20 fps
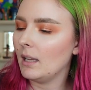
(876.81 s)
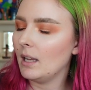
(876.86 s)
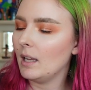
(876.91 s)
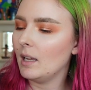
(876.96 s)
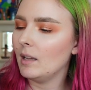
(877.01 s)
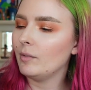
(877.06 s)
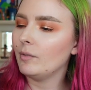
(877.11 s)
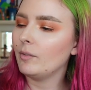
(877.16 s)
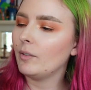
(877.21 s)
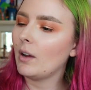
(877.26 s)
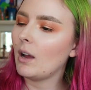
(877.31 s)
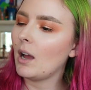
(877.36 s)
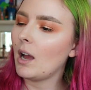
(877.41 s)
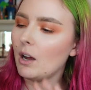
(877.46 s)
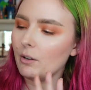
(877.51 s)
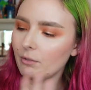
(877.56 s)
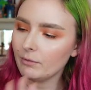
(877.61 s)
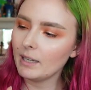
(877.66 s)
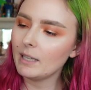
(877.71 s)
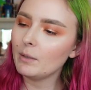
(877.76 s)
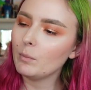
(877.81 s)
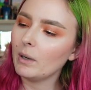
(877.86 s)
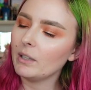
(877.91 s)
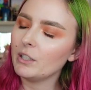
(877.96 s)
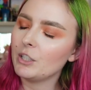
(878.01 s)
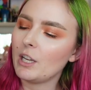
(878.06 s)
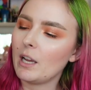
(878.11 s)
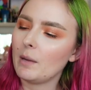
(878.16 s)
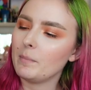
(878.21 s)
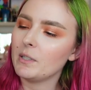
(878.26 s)
If I'll read one
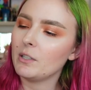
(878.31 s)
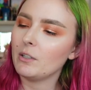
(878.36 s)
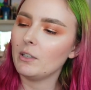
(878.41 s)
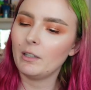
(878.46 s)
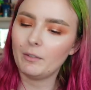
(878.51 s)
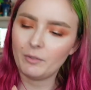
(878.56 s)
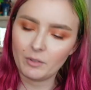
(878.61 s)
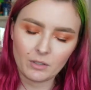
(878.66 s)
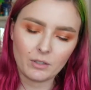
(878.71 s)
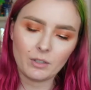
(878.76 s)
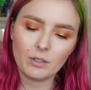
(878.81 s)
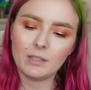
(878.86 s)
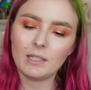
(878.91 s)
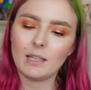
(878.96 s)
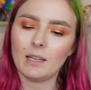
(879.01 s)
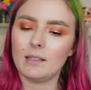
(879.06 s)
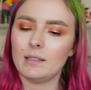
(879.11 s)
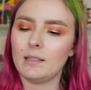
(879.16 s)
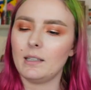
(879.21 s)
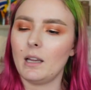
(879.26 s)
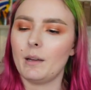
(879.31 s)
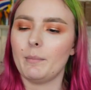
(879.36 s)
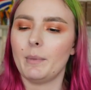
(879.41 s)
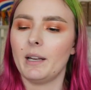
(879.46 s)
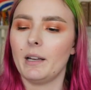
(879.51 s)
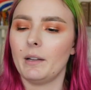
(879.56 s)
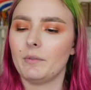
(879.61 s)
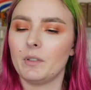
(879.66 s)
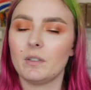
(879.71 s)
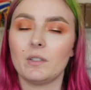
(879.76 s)
chapter, and if it's too Tennessee, I
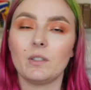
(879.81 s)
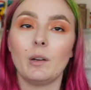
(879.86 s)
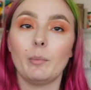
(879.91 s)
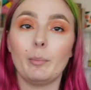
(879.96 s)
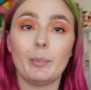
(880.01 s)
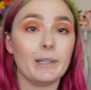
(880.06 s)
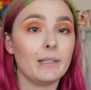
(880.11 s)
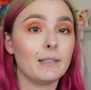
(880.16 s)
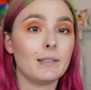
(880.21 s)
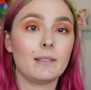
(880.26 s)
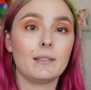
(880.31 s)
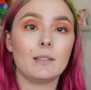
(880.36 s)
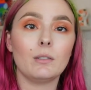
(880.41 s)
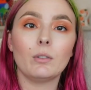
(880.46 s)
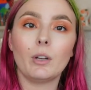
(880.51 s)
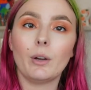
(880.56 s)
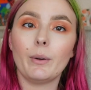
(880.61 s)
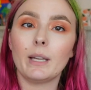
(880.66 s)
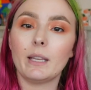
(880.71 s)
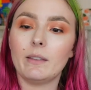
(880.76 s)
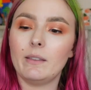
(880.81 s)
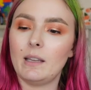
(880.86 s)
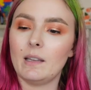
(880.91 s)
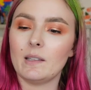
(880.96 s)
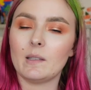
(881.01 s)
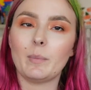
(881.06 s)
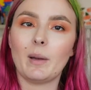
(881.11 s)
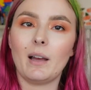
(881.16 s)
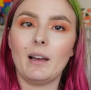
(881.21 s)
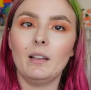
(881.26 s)
might have to stop. But it's still going in the
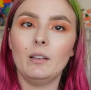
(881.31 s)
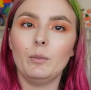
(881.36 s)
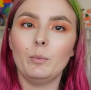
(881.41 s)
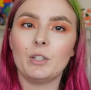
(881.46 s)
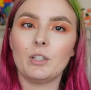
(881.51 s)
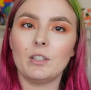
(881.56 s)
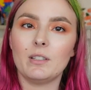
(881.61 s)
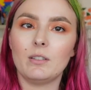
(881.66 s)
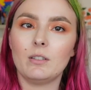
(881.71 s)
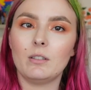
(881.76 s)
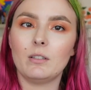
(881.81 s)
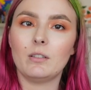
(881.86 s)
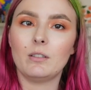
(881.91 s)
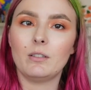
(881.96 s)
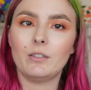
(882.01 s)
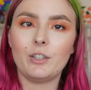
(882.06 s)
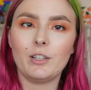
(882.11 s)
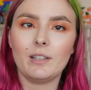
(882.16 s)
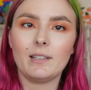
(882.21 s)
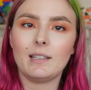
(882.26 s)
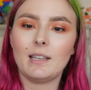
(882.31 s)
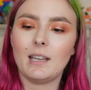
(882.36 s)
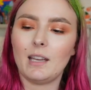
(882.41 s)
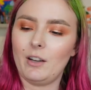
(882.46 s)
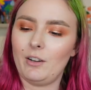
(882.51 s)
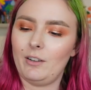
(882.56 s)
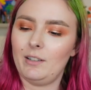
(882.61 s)
S pile, which is just here.